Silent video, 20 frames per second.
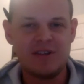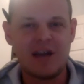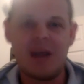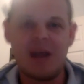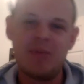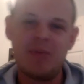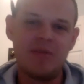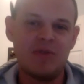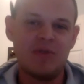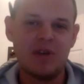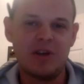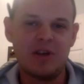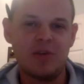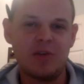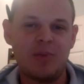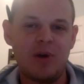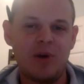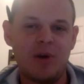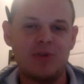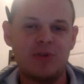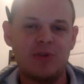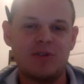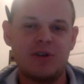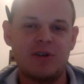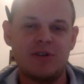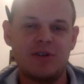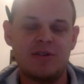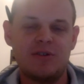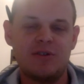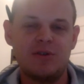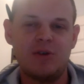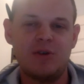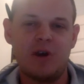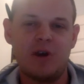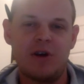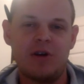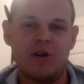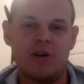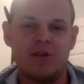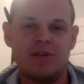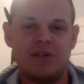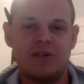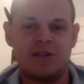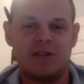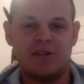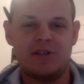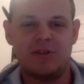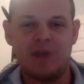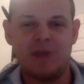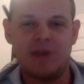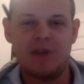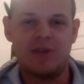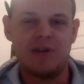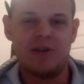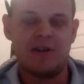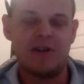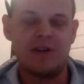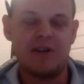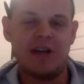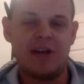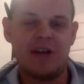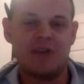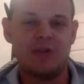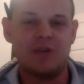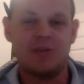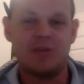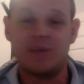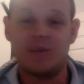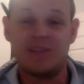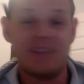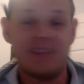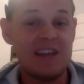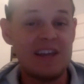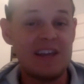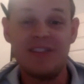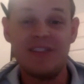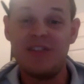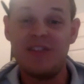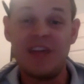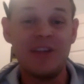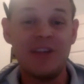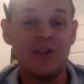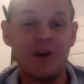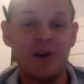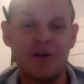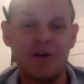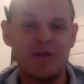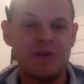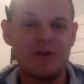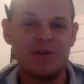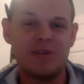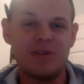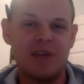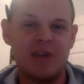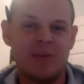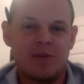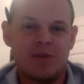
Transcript: I'm even going to post onto our sixth through eighth grade classroom because they they love those games.